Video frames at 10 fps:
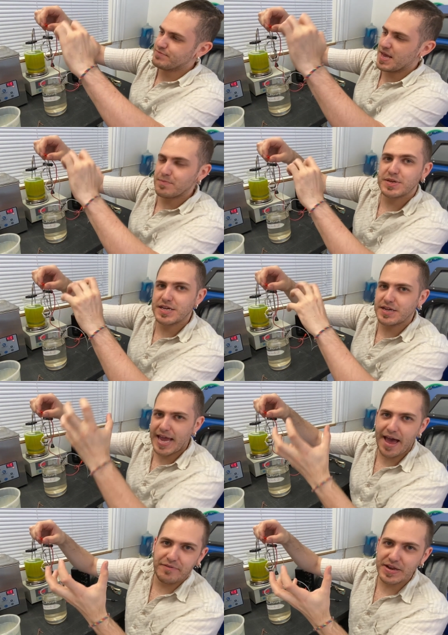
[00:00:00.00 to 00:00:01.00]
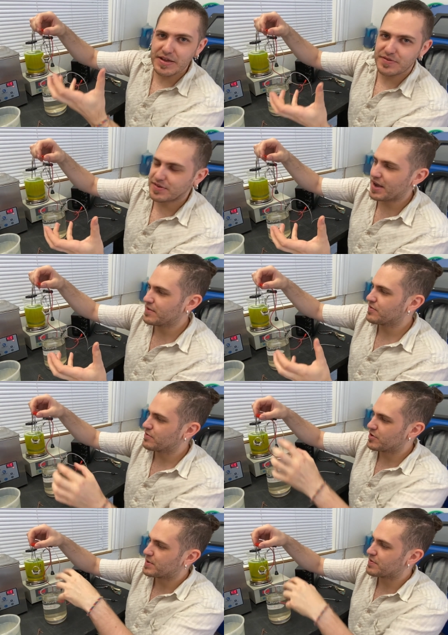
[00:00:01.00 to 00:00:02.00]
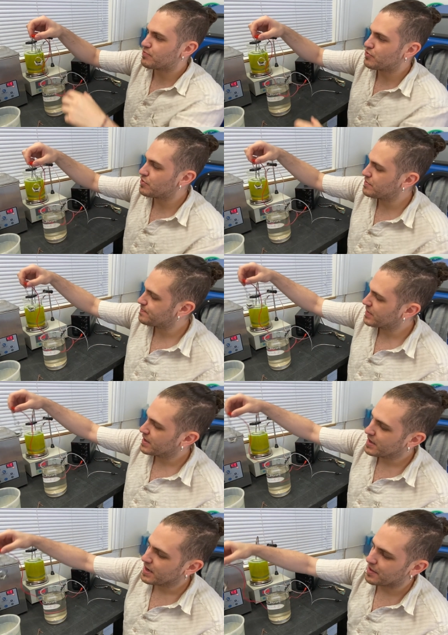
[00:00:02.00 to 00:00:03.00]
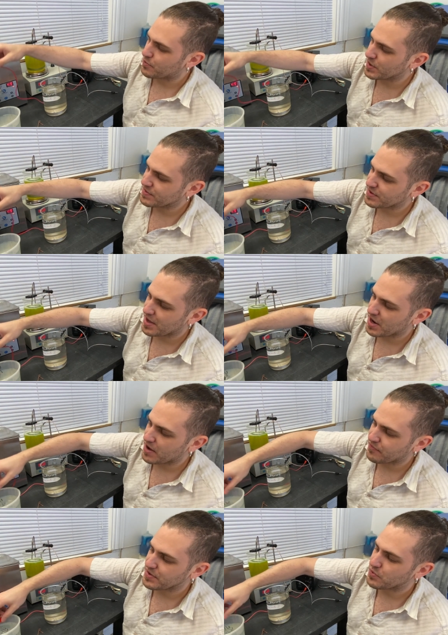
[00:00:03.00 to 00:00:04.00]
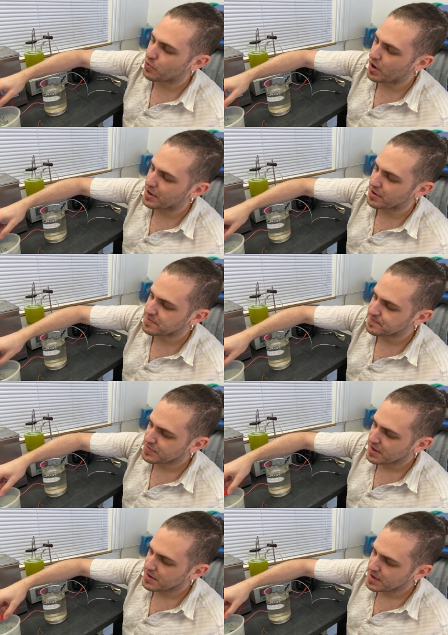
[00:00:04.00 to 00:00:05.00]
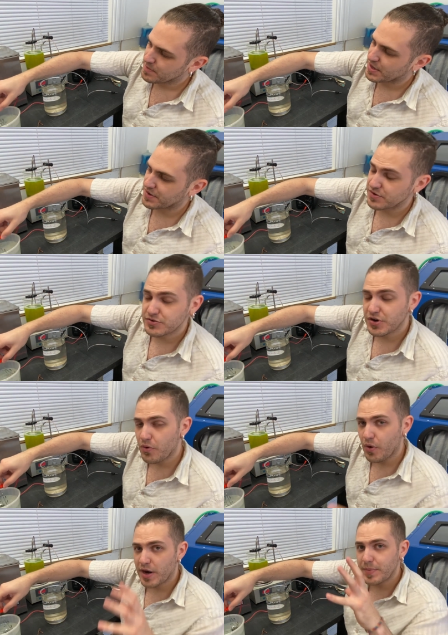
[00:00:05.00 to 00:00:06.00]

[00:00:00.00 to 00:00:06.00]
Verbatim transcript: empty cavity inside, so a little bit is pooled, and rinse that off in water because you don't want to